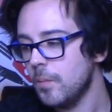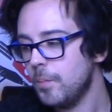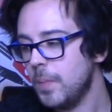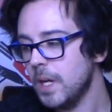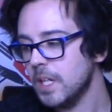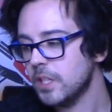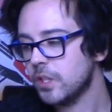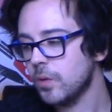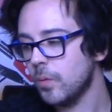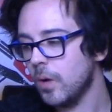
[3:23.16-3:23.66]

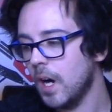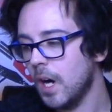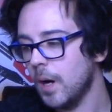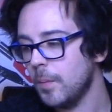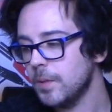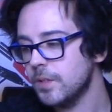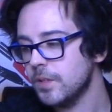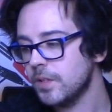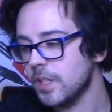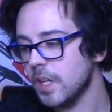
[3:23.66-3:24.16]
Basically what
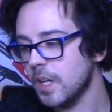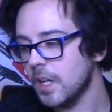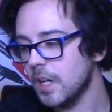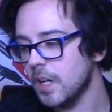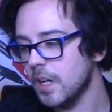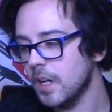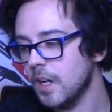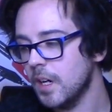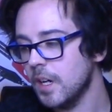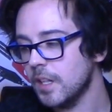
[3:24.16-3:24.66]
happens,
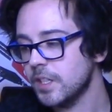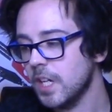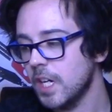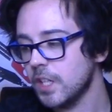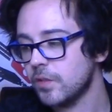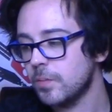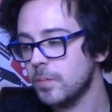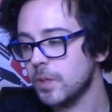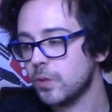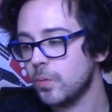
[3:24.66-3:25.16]

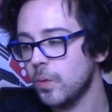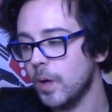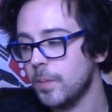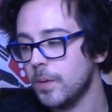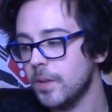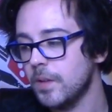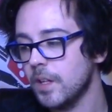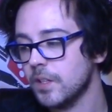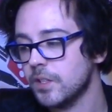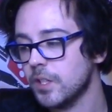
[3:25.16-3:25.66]
attacks from this
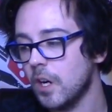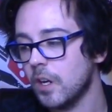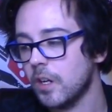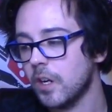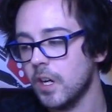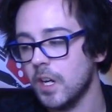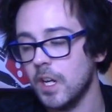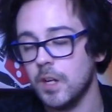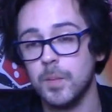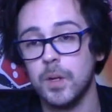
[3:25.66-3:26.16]
weapon that
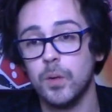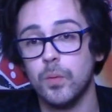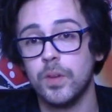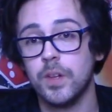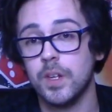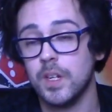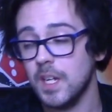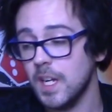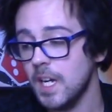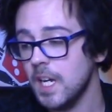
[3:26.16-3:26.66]
target an enemy
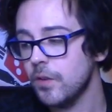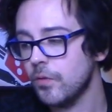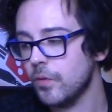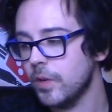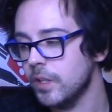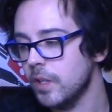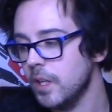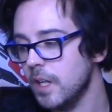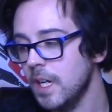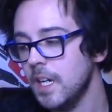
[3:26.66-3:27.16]
within
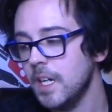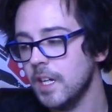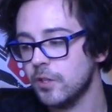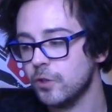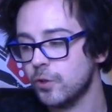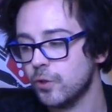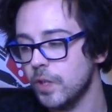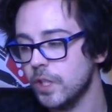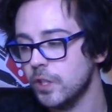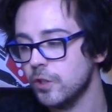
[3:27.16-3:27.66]

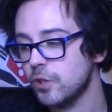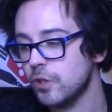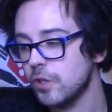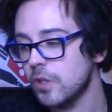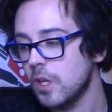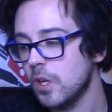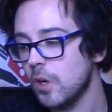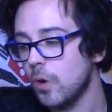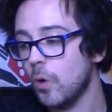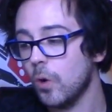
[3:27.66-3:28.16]
8-inch range
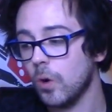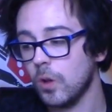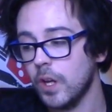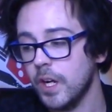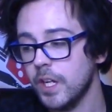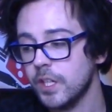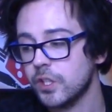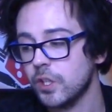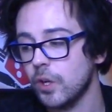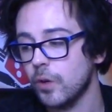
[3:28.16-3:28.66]
or
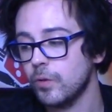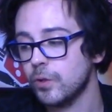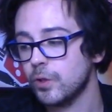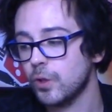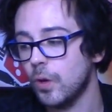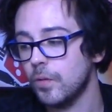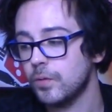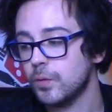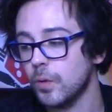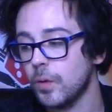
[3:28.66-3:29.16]
less are
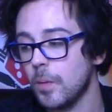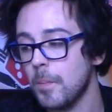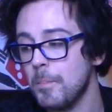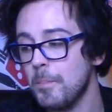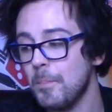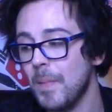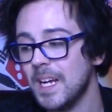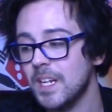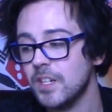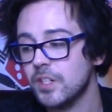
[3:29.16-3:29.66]
resolved with
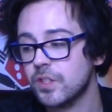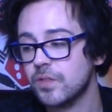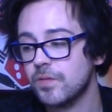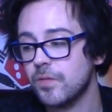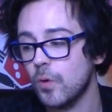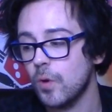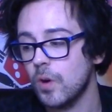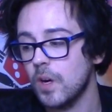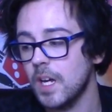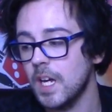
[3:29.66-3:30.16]
minus
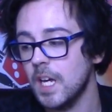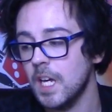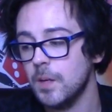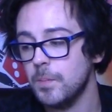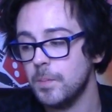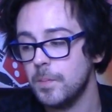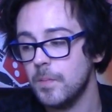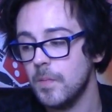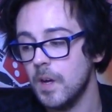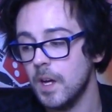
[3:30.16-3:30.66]
4
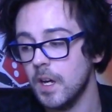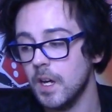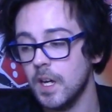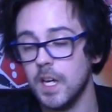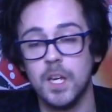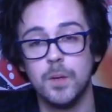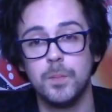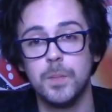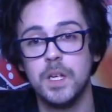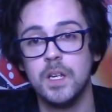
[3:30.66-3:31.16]

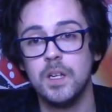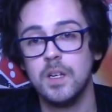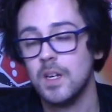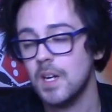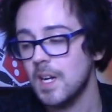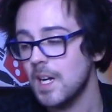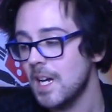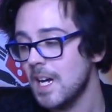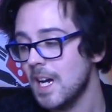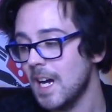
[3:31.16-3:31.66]
AP
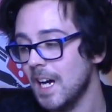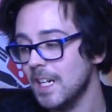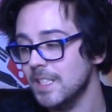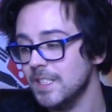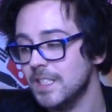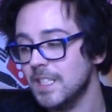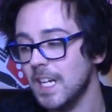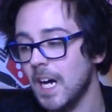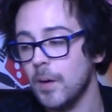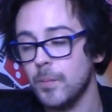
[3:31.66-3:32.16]

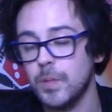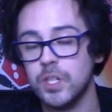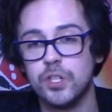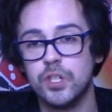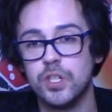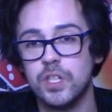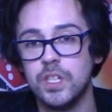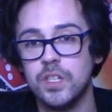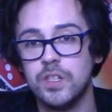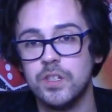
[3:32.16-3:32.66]
and
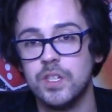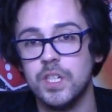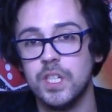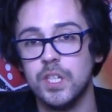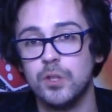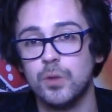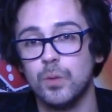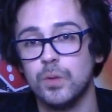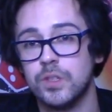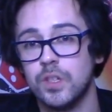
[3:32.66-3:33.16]
damage
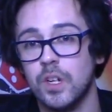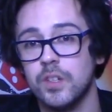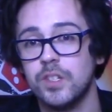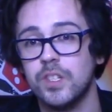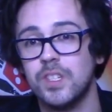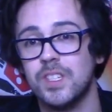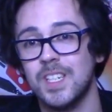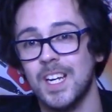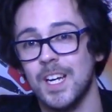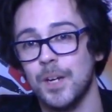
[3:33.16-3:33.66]
D3, so it does
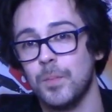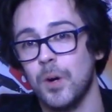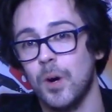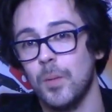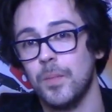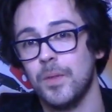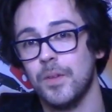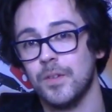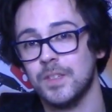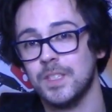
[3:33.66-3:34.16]
step
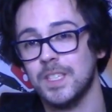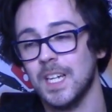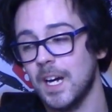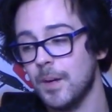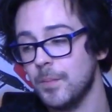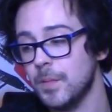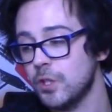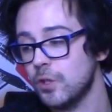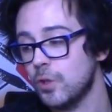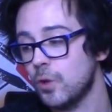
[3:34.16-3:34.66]
up their
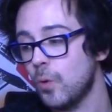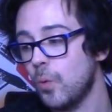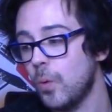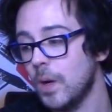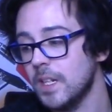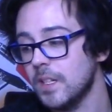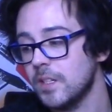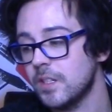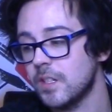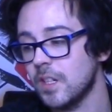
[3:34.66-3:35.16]
damage
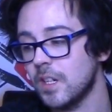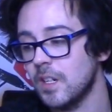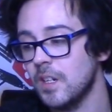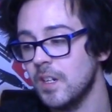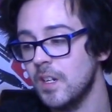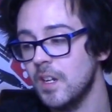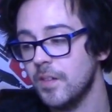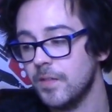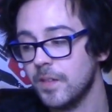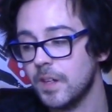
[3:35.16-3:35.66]
quite
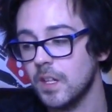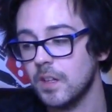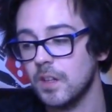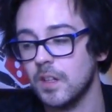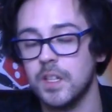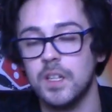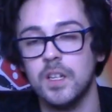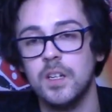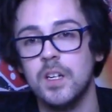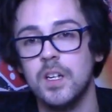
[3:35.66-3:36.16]

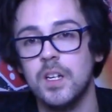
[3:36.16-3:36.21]
significantly,